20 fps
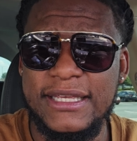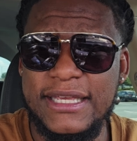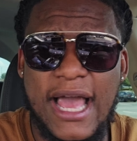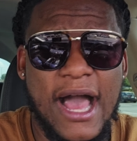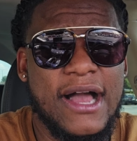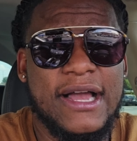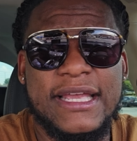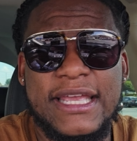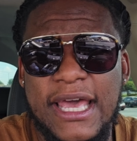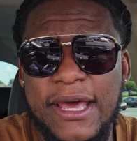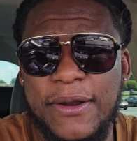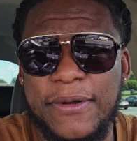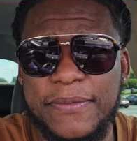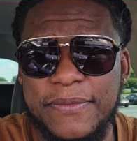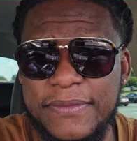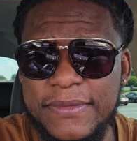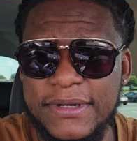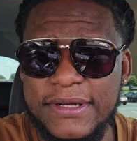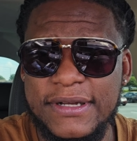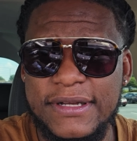Y'all can get
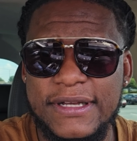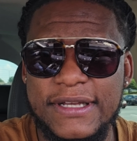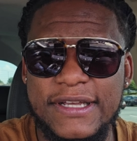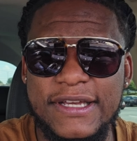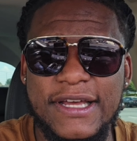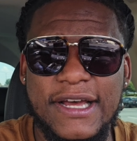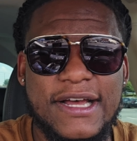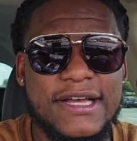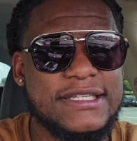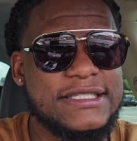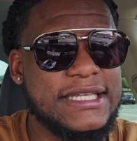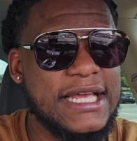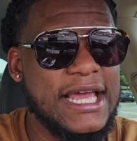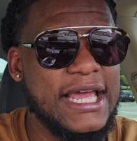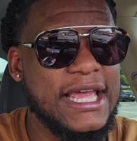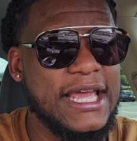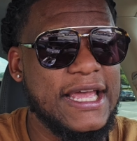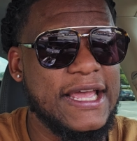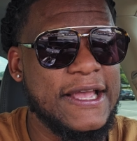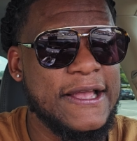them. You know what I'm
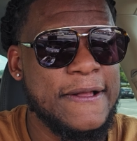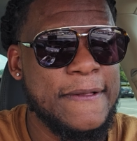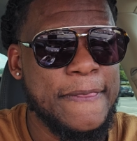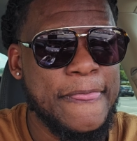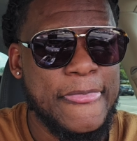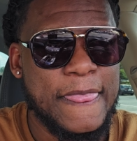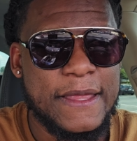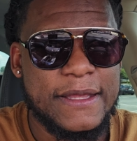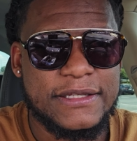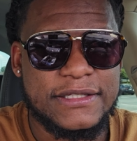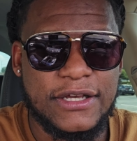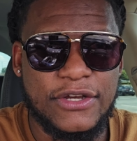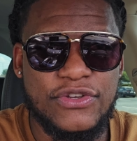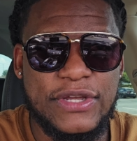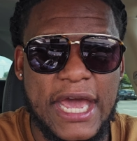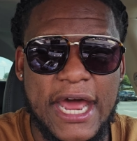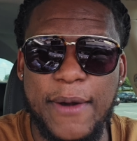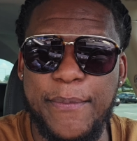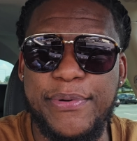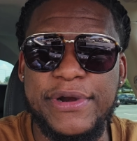saying? So you
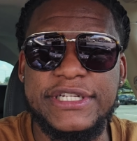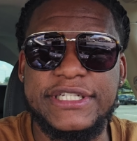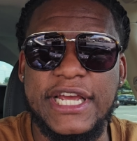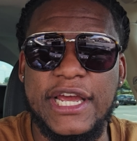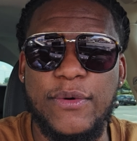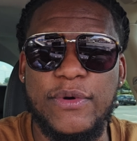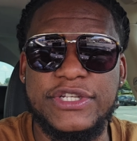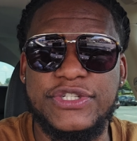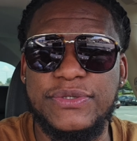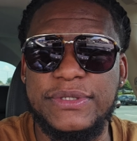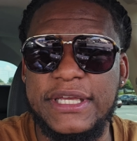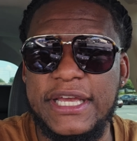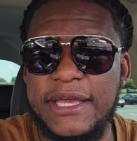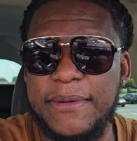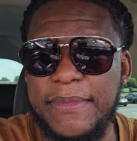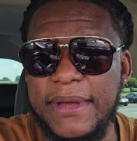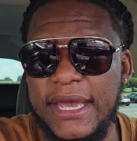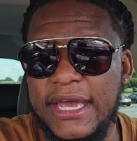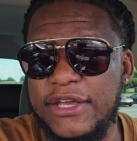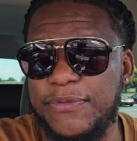got to appreciate what you
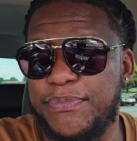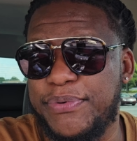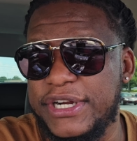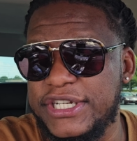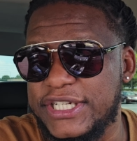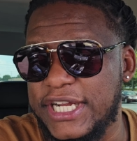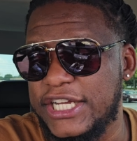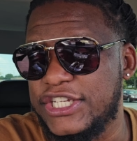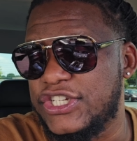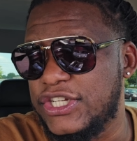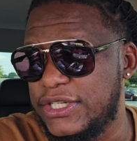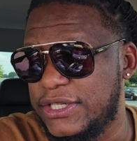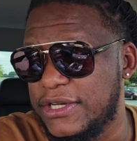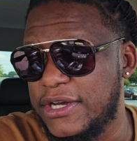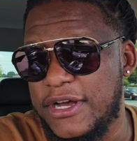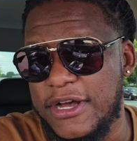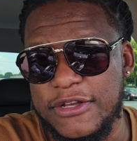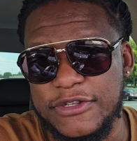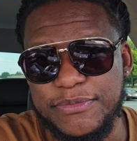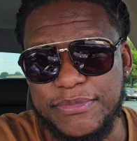get, man. Appreciate your
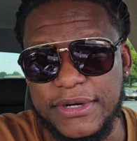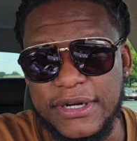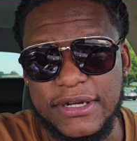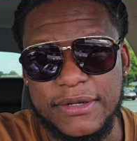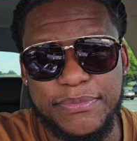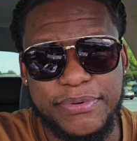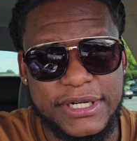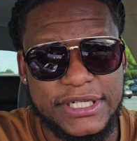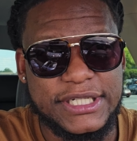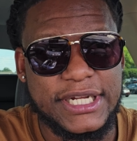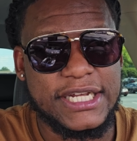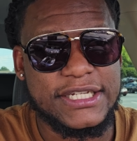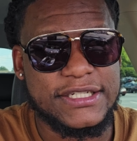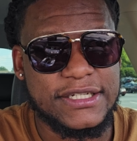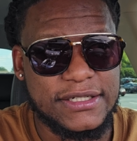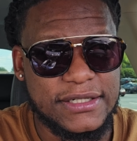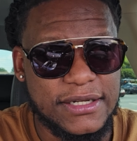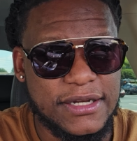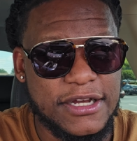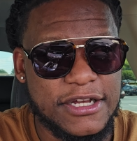dubs, bro. Appreciate
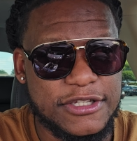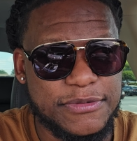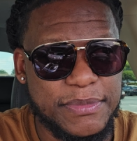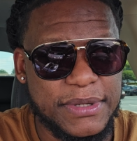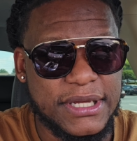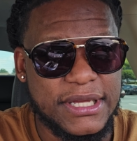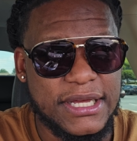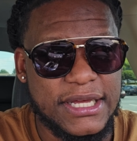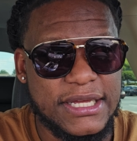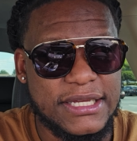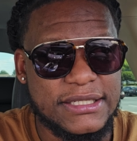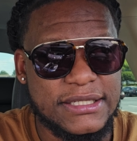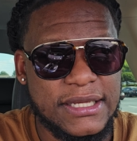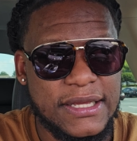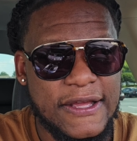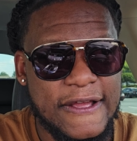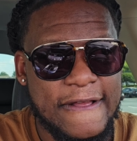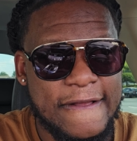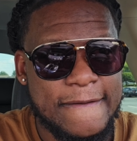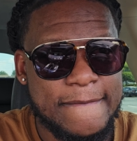your dubs because
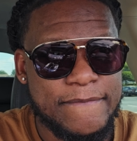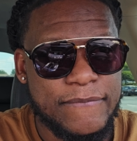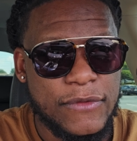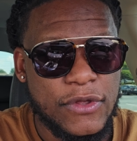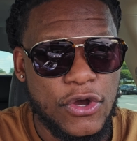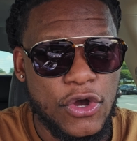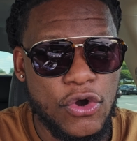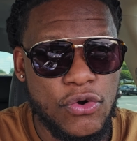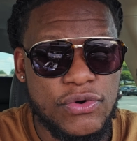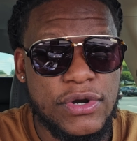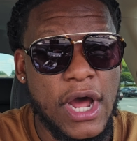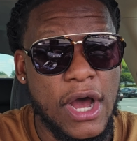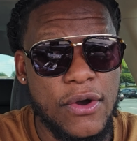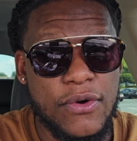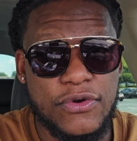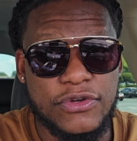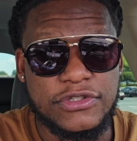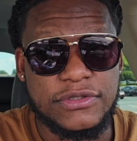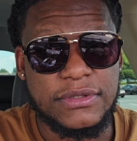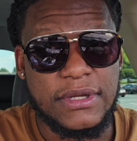who
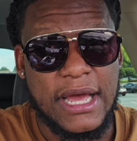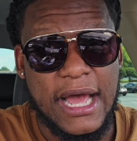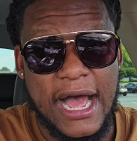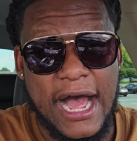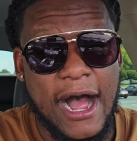knows?